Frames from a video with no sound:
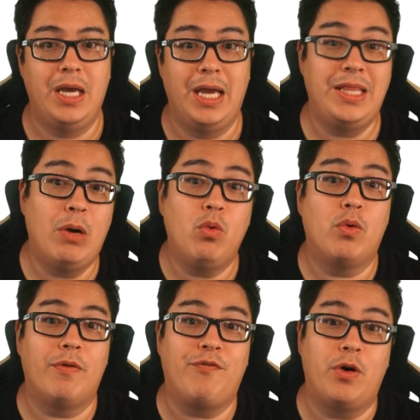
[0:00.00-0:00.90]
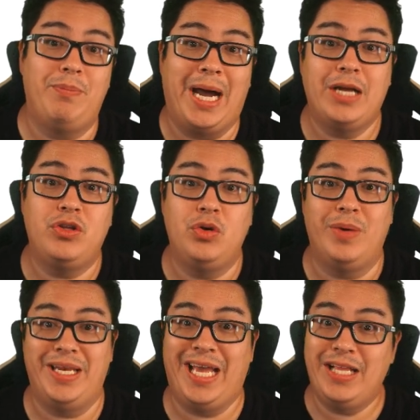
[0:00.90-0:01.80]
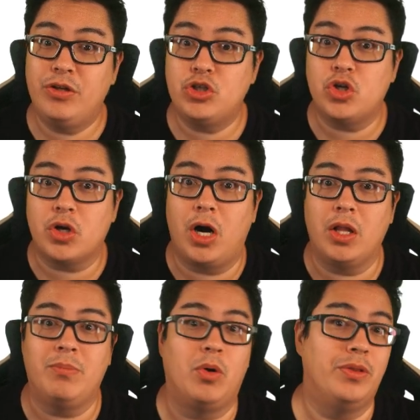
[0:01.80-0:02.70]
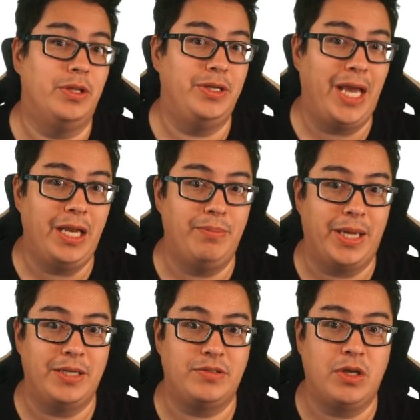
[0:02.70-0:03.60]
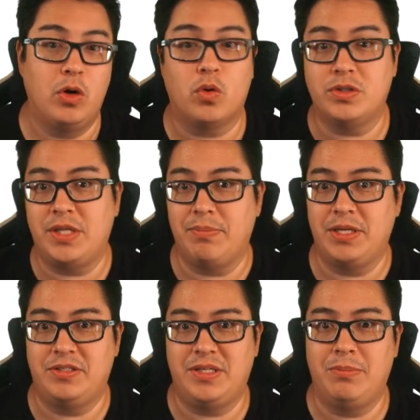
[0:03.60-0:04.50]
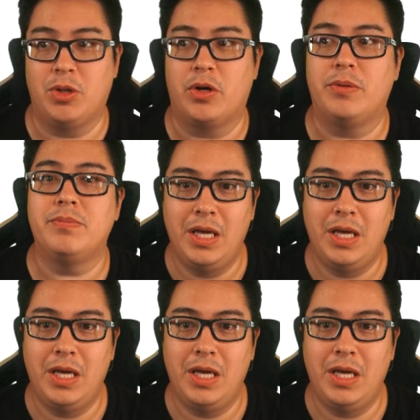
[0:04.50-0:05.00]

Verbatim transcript: and that would refer back to an integer column on the database or something similar.